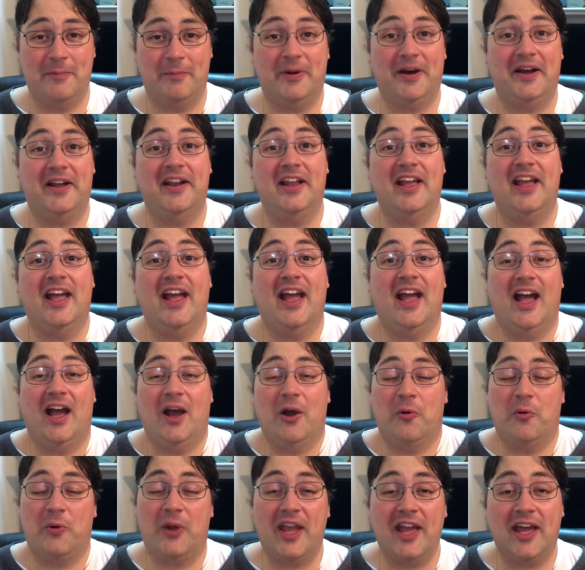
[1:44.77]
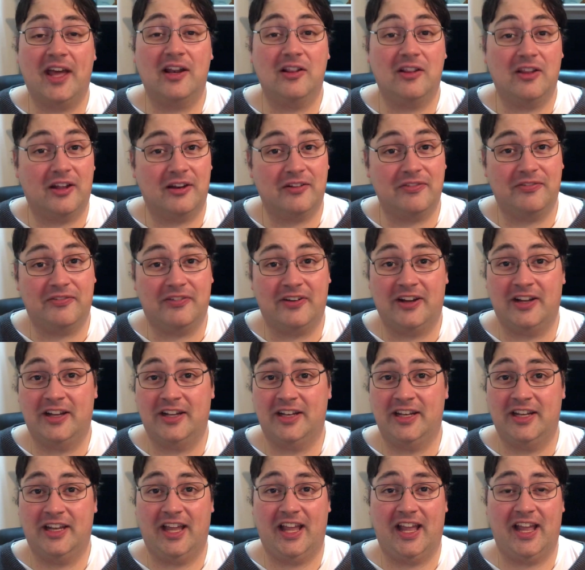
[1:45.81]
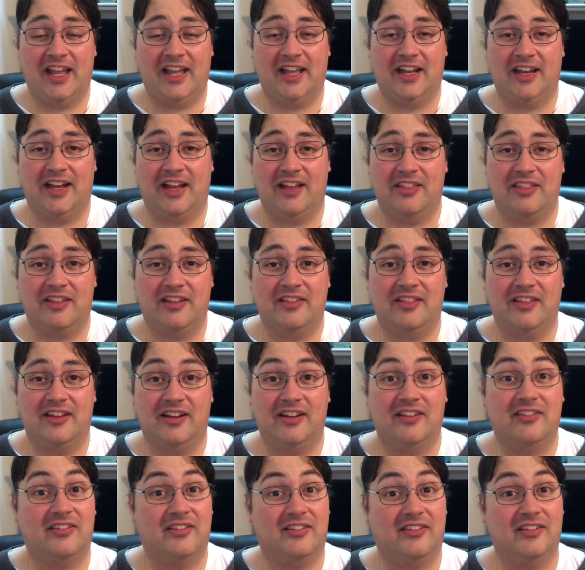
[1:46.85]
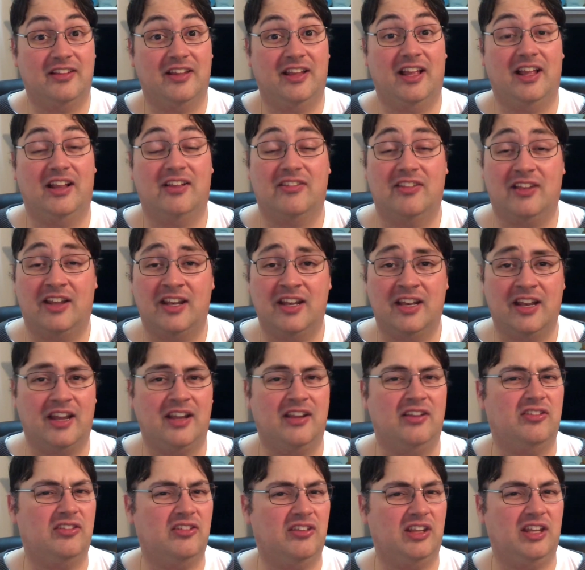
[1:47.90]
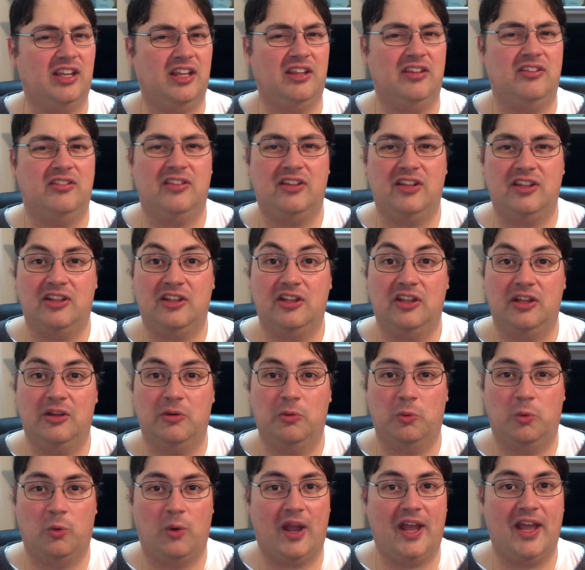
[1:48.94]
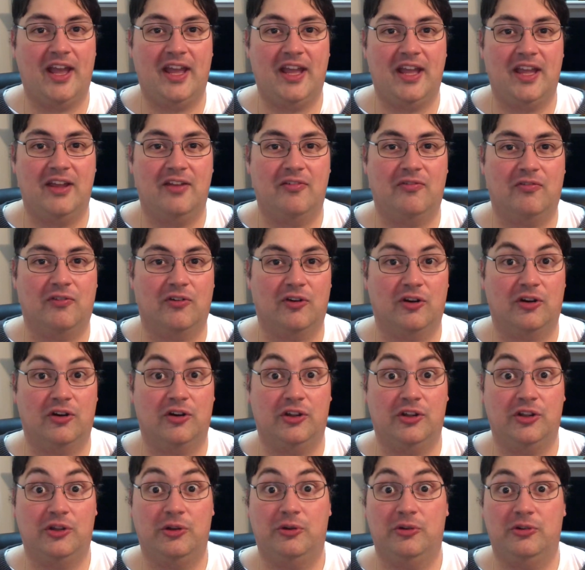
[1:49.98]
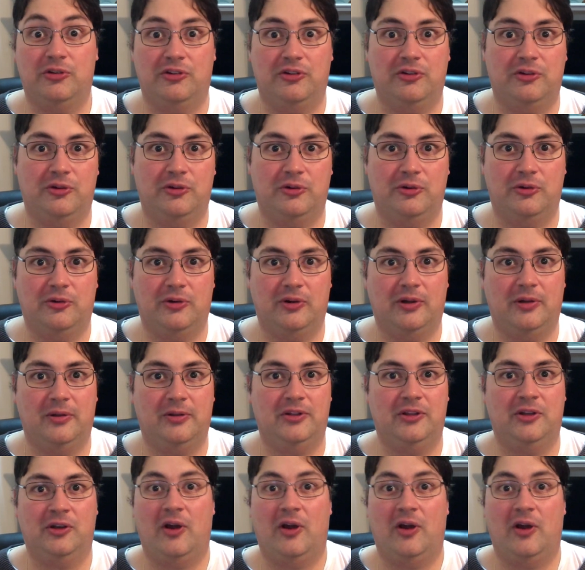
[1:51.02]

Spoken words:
But we had a lot of fun, and I think that it's a nice, easy way for you to,